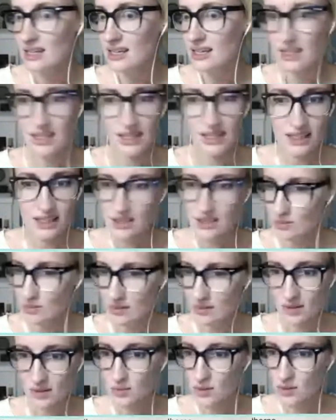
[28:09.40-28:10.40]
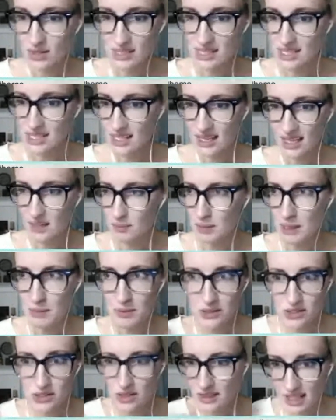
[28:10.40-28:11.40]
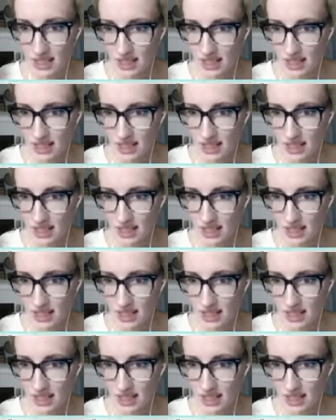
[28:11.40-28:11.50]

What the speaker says: it ruins it. Like, people start thinking